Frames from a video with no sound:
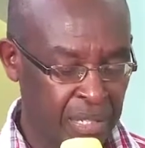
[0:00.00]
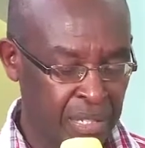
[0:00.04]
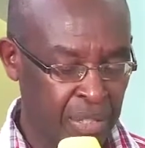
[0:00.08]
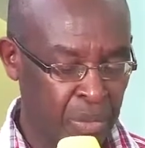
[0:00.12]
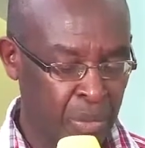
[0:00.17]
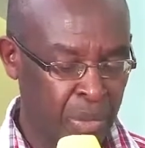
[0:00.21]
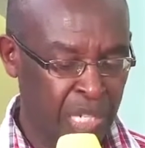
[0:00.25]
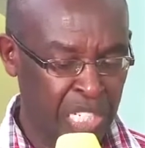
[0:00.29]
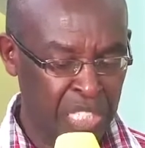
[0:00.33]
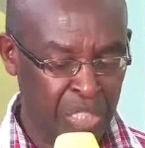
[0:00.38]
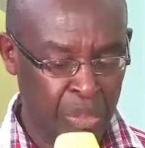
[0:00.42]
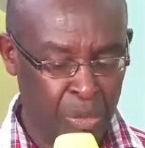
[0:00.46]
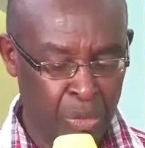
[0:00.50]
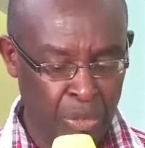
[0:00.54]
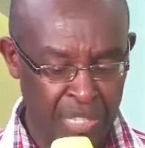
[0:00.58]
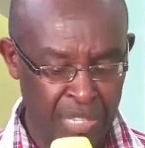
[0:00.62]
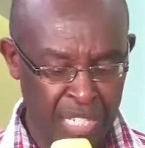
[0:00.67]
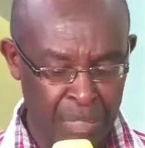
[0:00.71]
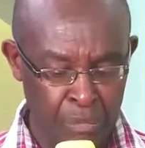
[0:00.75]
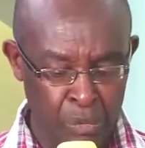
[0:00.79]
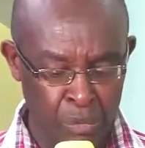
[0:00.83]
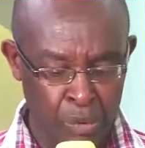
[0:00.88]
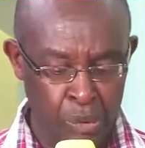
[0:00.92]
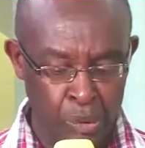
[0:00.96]
You can call
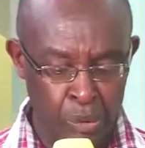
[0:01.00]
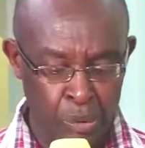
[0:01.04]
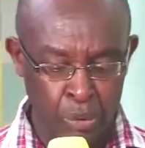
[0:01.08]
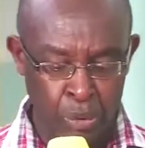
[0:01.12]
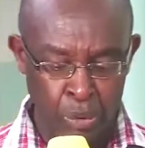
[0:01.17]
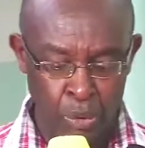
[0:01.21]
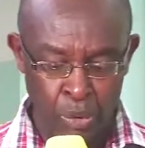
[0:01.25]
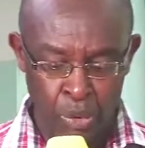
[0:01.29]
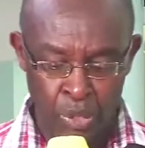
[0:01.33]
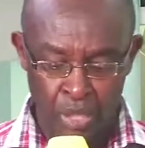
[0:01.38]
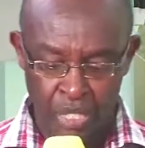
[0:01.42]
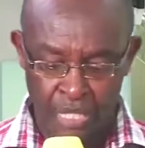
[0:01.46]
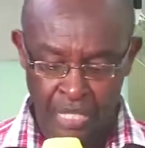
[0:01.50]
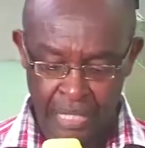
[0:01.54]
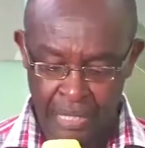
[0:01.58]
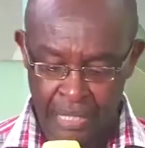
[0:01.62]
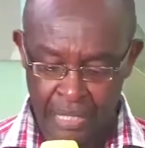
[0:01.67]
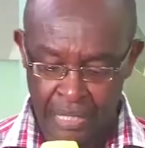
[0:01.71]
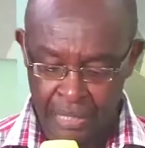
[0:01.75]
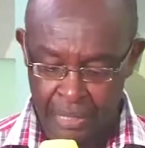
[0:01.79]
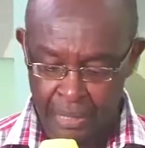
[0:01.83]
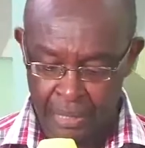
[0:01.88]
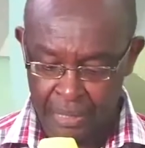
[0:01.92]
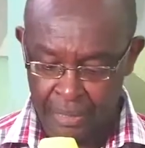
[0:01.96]
them
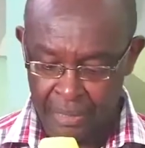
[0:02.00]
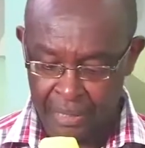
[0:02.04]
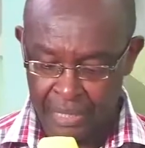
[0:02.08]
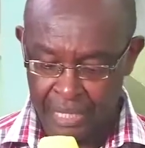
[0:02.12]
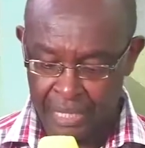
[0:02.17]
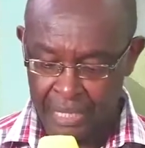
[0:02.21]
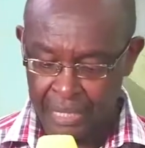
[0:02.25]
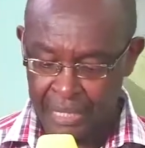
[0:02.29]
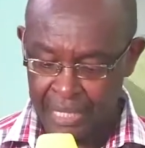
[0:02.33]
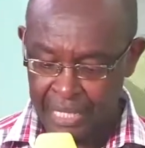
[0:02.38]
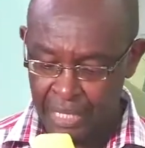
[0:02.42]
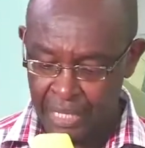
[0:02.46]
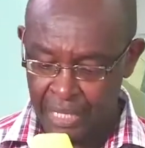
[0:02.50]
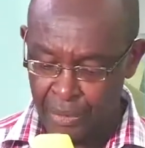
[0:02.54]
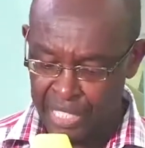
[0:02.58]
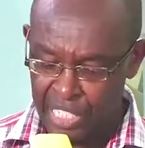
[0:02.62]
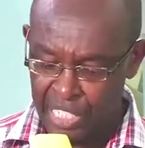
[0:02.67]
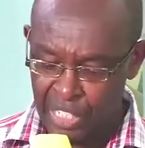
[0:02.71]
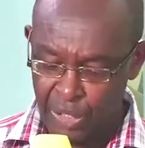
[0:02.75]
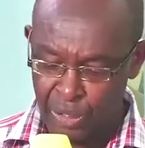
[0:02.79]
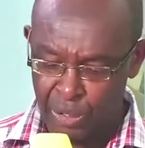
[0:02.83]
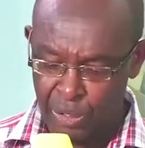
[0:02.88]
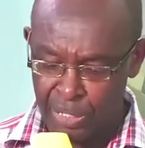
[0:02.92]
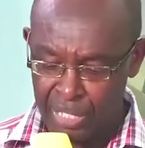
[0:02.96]
rules,
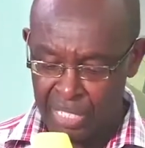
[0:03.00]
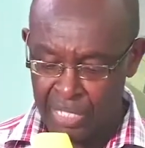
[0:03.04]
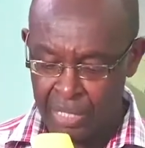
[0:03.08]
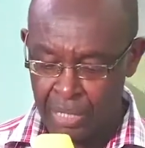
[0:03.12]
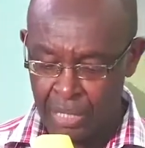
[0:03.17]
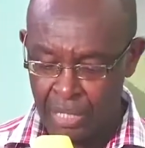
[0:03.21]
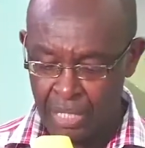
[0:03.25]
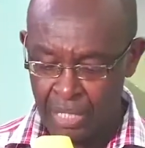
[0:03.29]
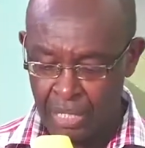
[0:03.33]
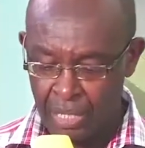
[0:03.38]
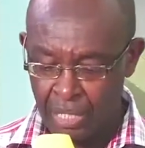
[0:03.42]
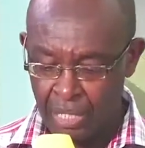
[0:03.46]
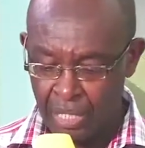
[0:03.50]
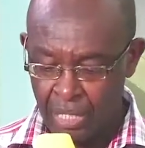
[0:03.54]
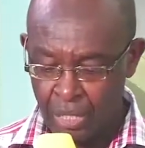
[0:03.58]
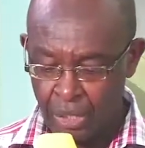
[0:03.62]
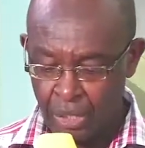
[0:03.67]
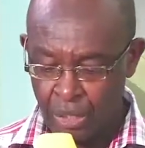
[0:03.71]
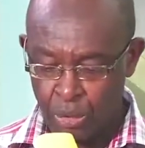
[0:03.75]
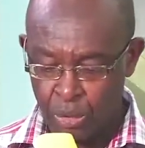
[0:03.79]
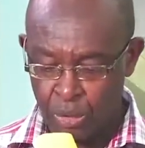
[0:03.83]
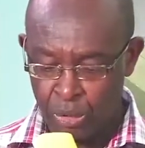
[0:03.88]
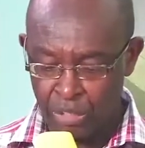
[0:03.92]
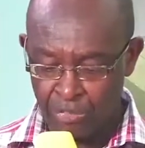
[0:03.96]
regulations,
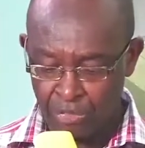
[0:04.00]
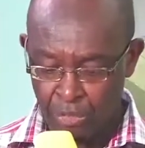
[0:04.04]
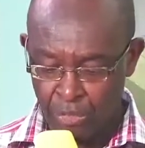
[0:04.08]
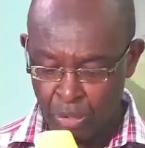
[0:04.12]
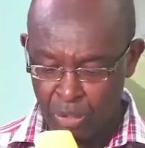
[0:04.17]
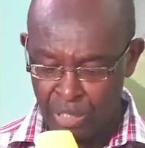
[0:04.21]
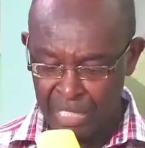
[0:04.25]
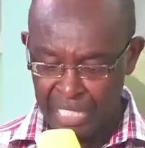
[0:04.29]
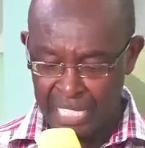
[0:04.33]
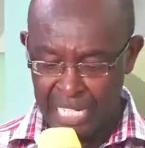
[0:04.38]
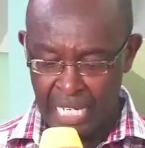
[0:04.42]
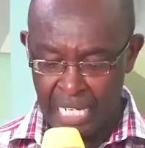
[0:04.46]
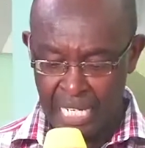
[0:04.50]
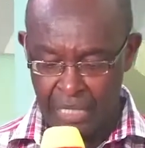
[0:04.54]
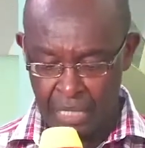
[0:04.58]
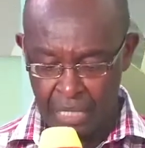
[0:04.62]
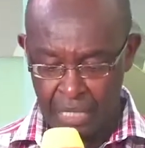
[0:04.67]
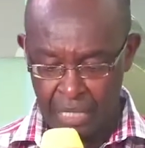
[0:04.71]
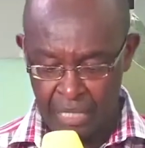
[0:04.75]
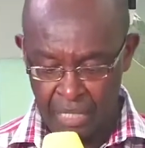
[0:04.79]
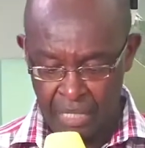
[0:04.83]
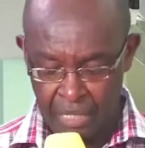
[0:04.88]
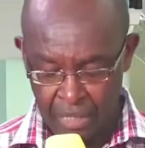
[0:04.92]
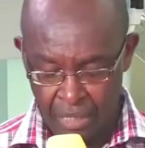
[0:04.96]
code of
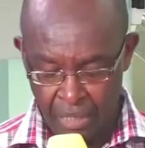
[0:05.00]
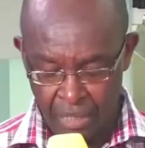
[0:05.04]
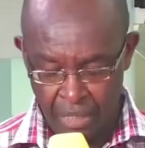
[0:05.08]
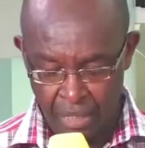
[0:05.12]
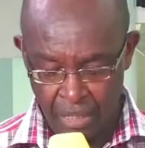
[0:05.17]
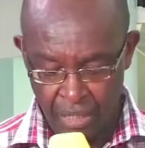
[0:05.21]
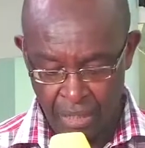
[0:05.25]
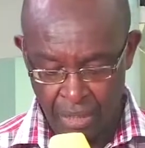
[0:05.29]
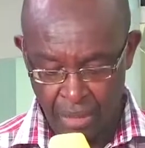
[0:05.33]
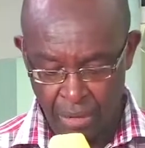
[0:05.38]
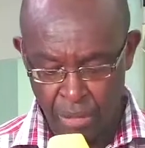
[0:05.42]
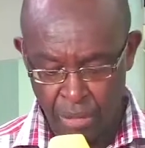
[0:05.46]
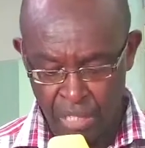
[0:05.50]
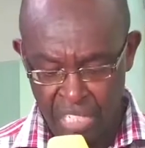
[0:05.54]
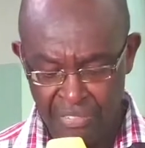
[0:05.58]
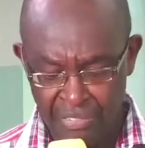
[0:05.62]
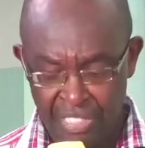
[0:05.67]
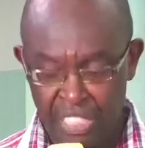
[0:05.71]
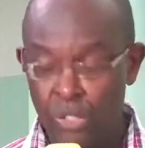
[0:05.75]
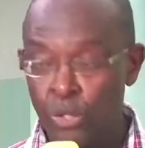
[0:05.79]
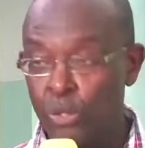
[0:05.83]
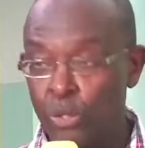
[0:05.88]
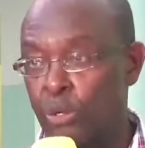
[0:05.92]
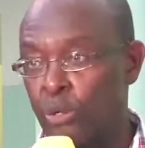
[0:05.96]
conduct, or
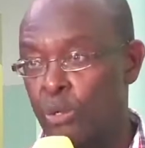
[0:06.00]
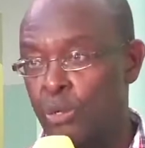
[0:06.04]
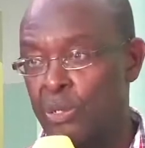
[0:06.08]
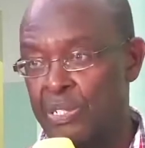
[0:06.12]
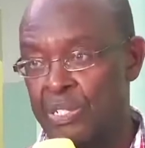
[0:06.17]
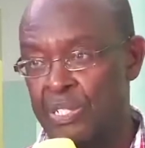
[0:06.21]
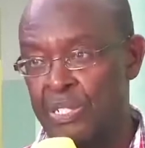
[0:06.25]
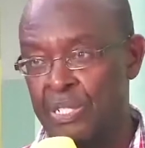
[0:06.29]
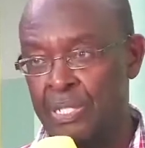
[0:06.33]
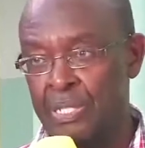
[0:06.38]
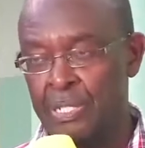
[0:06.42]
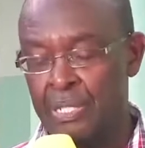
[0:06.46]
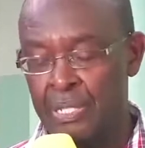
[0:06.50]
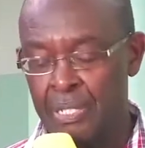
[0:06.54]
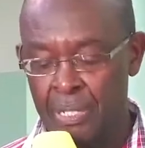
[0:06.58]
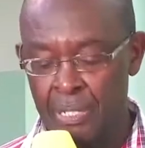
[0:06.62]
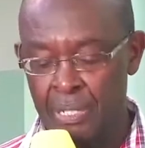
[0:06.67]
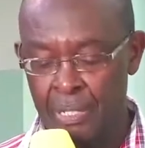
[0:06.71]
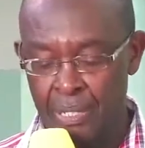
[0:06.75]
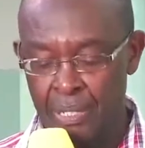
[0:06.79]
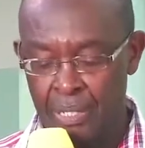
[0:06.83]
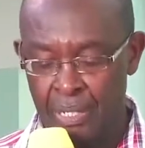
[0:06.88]
even laws.